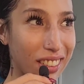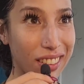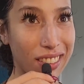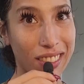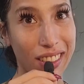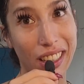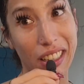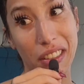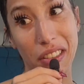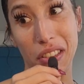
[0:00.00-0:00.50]

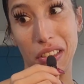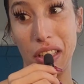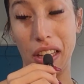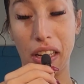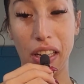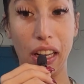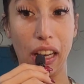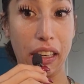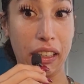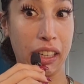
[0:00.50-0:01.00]

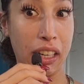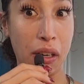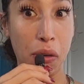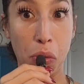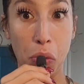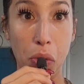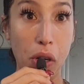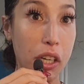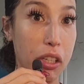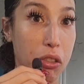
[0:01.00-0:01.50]
I
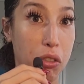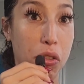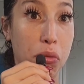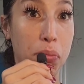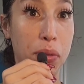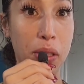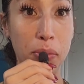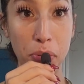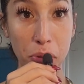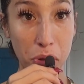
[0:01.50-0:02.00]
can't wait till
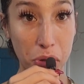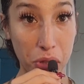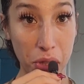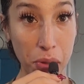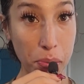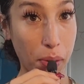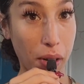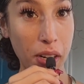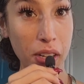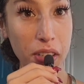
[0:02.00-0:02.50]
people
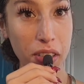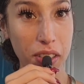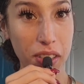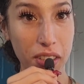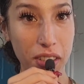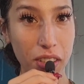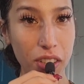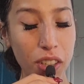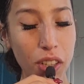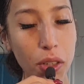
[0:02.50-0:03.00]
see
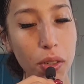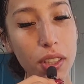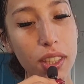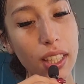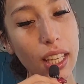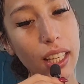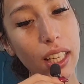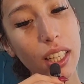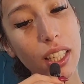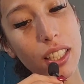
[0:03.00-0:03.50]
Pisces. You know, it's
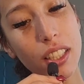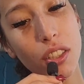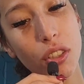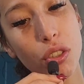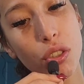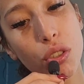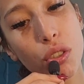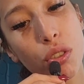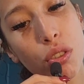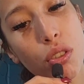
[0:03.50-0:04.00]
like, because
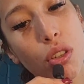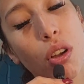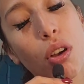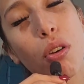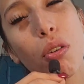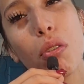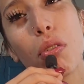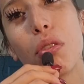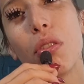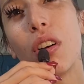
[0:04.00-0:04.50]

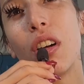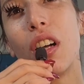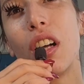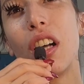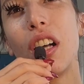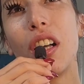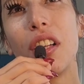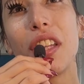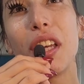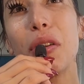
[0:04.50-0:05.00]

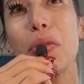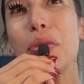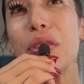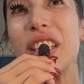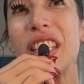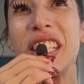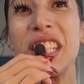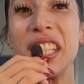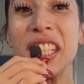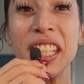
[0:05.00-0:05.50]
they don't
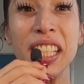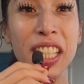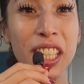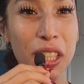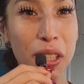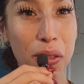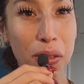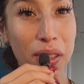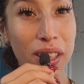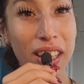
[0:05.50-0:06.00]
see
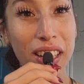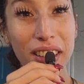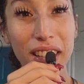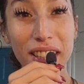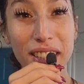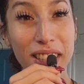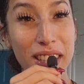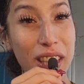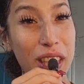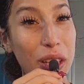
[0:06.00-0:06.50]
you. They
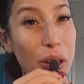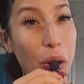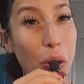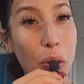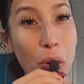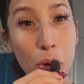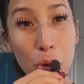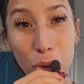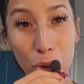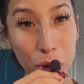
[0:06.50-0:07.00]
see the
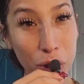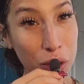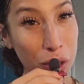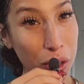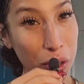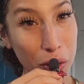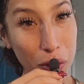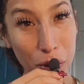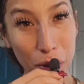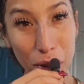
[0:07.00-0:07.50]
old
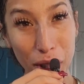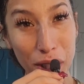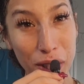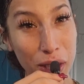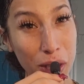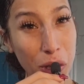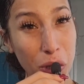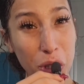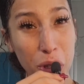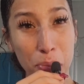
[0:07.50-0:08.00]
you. They
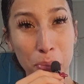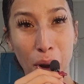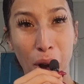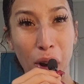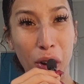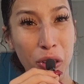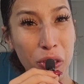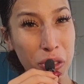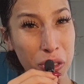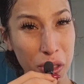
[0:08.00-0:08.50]
see old
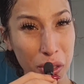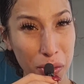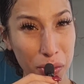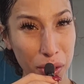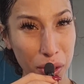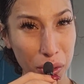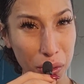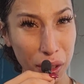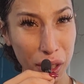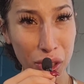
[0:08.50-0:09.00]
parts of
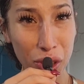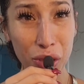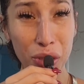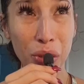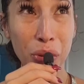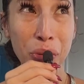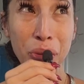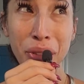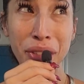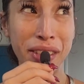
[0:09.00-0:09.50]
you. They just
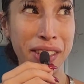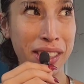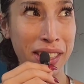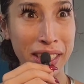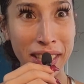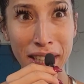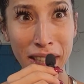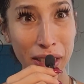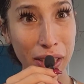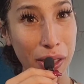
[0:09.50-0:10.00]
don't
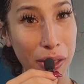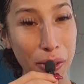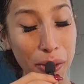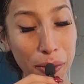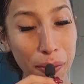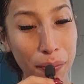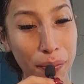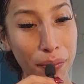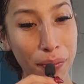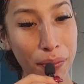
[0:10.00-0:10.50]
see you.